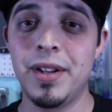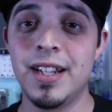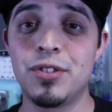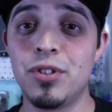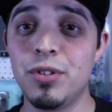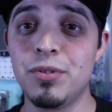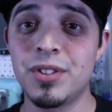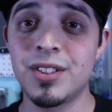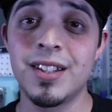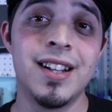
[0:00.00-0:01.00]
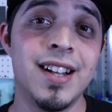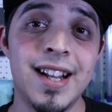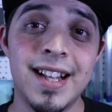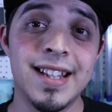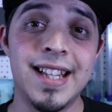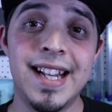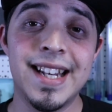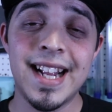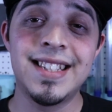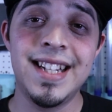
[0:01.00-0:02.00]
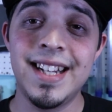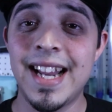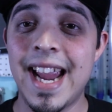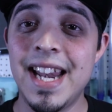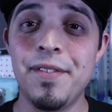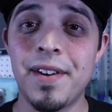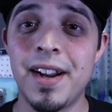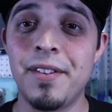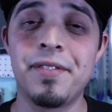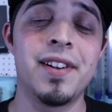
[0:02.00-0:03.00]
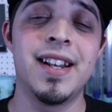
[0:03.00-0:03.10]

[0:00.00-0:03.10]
me to introduce the 1985